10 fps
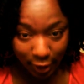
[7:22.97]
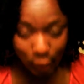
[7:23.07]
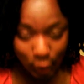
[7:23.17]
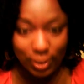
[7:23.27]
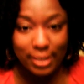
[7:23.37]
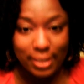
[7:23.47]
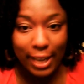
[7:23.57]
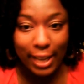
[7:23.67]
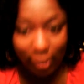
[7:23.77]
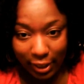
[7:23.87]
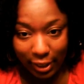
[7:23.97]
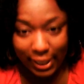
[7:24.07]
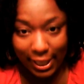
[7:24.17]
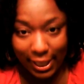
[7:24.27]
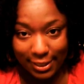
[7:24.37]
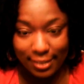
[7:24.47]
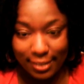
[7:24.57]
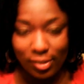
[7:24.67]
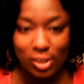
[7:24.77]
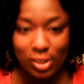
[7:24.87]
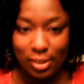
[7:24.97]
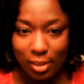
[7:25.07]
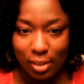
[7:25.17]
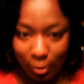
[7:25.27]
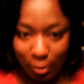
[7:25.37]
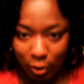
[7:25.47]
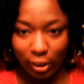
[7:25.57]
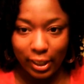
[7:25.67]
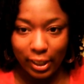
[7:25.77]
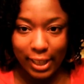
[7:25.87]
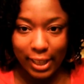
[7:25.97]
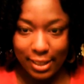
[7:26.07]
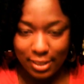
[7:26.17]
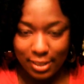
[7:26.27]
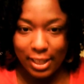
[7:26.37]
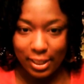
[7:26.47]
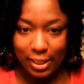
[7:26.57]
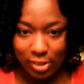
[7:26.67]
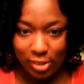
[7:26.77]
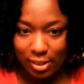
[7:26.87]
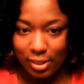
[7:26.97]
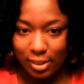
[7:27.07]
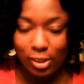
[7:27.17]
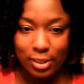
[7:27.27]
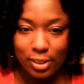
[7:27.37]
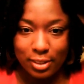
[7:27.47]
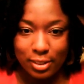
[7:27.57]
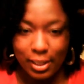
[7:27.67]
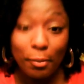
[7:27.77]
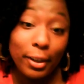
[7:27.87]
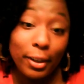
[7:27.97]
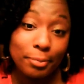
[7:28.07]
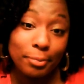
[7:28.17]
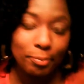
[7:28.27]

So the staler it gets, just the fuller it gets, and it just looks even better.